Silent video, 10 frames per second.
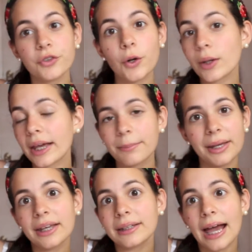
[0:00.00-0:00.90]
feel like
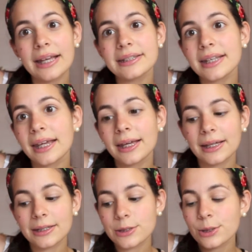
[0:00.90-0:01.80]
being nice
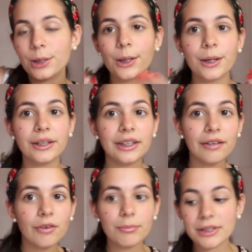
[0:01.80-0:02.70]
and
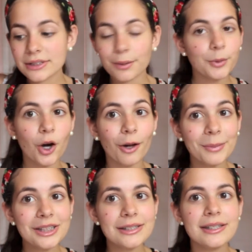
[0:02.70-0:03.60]
giving me some
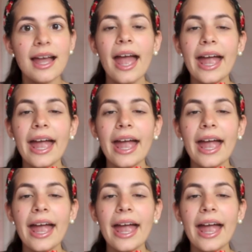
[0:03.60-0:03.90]
comments.